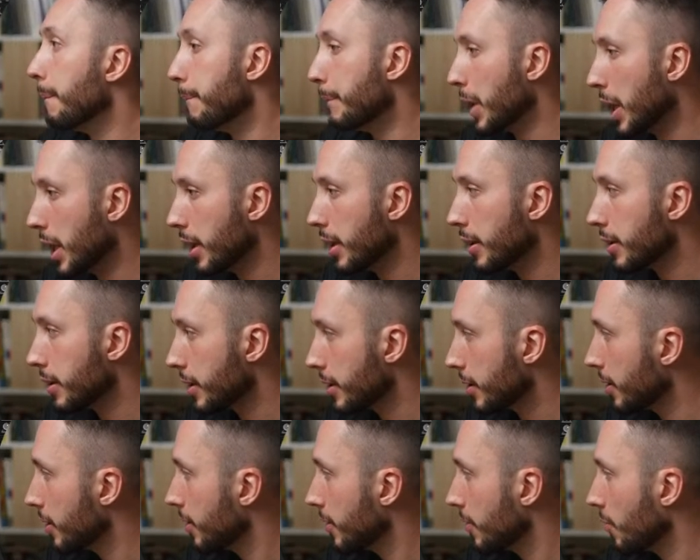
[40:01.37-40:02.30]
but
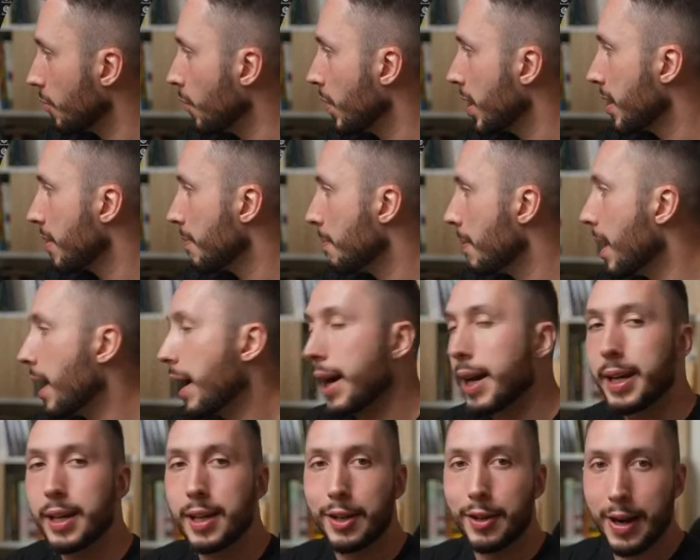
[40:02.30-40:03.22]
with
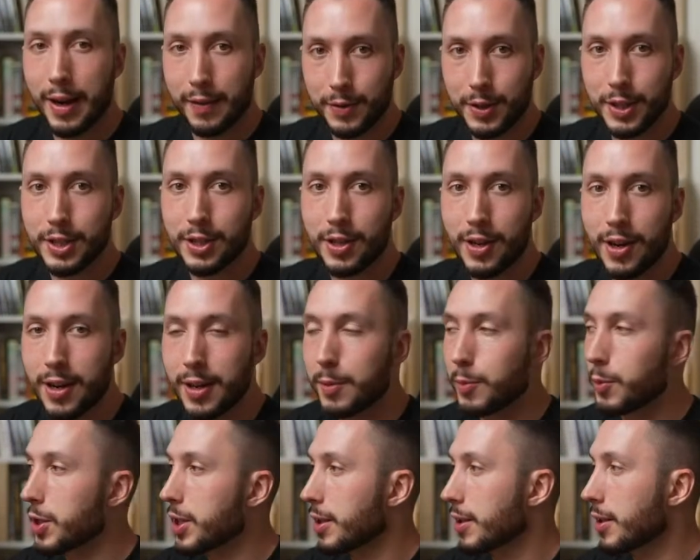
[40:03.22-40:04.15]
my graphics
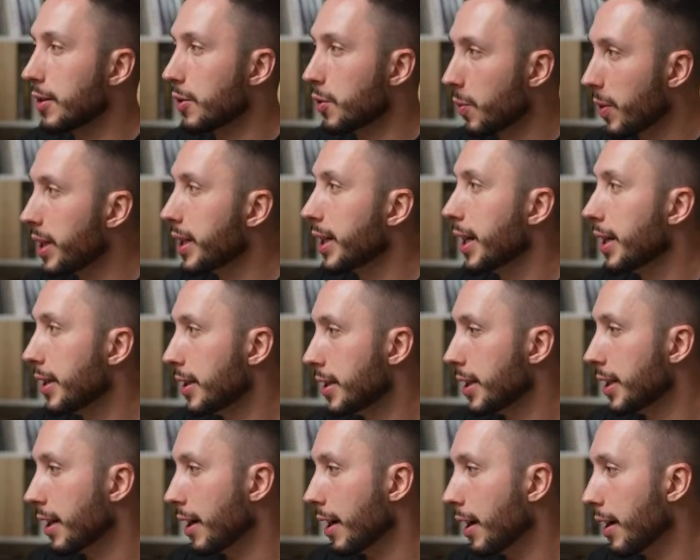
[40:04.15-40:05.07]
card, which is a 2080
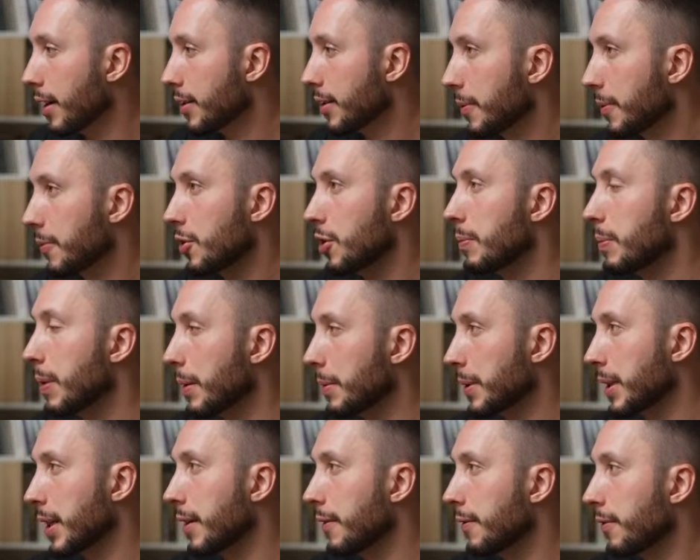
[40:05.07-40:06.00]
Ti, of you
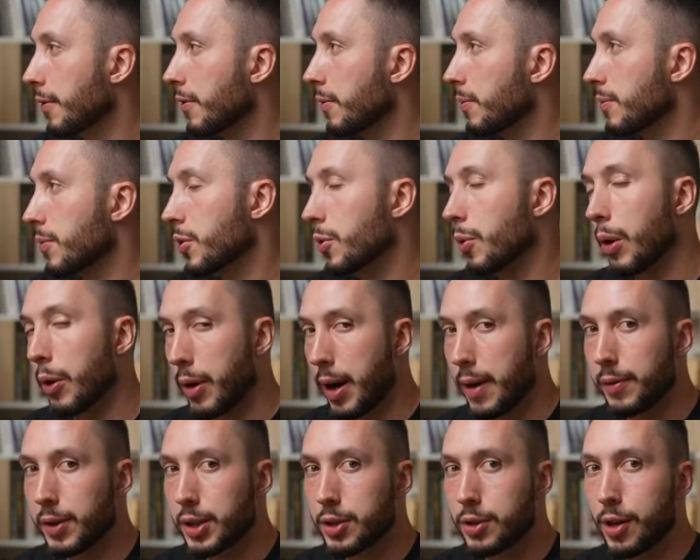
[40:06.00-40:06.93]
probably have newer
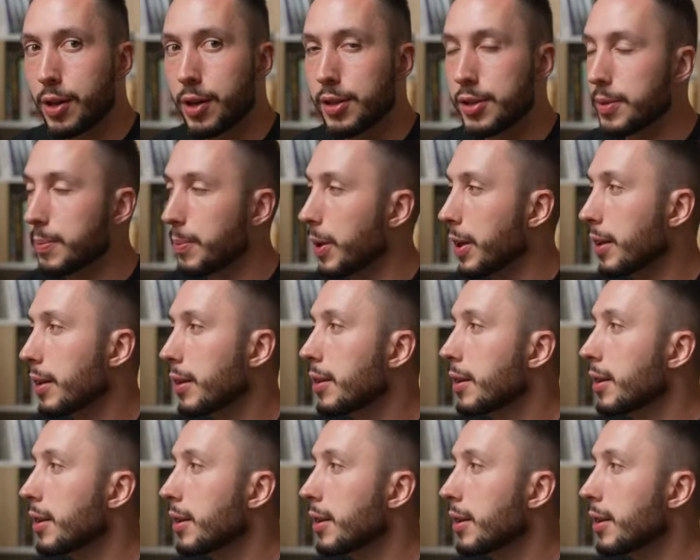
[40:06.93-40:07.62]
graphics cards, but